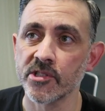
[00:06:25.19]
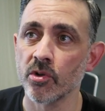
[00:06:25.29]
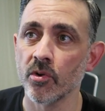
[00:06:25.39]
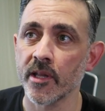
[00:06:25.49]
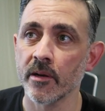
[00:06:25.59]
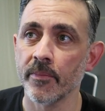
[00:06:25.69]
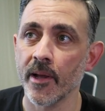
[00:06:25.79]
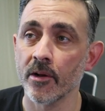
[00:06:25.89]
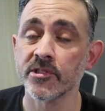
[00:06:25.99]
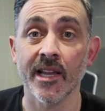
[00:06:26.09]
talking
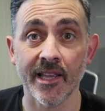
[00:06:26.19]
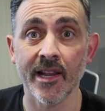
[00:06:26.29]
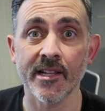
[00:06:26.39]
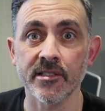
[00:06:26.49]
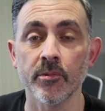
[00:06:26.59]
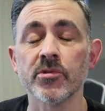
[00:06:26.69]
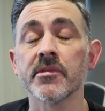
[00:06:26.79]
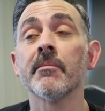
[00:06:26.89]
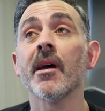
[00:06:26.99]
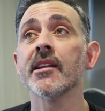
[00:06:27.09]
about Chankanasta, which
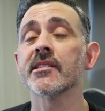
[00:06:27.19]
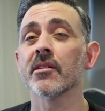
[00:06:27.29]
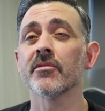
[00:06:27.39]
was amazing.